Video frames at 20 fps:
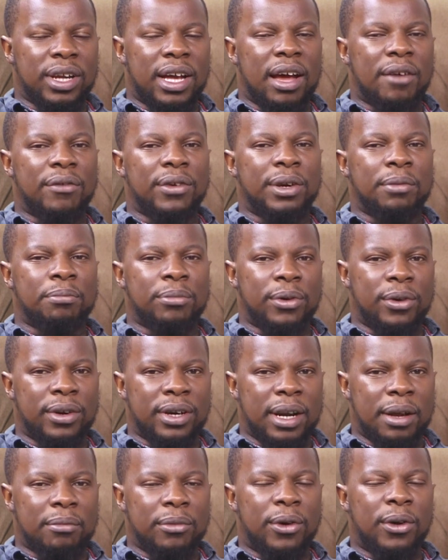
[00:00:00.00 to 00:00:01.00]
recovery
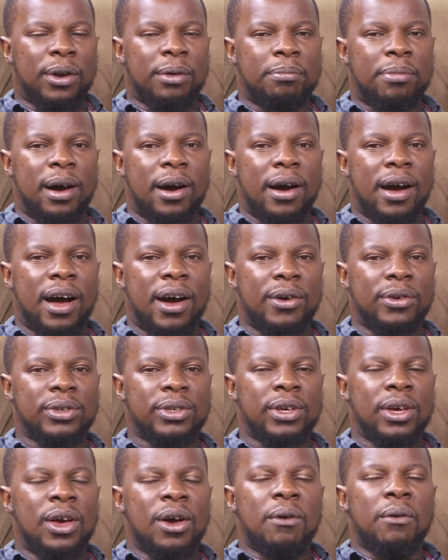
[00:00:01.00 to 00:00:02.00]
program called
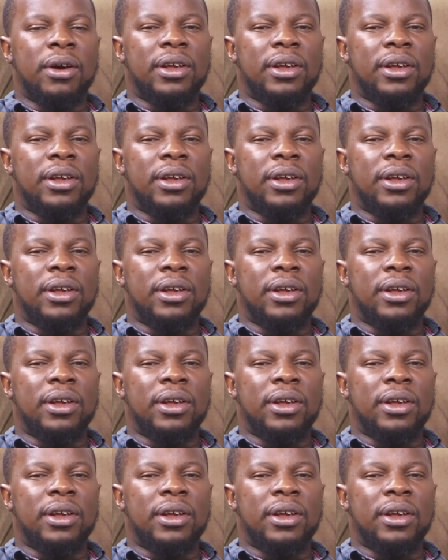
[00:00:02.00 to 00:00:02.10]
Powerhouse.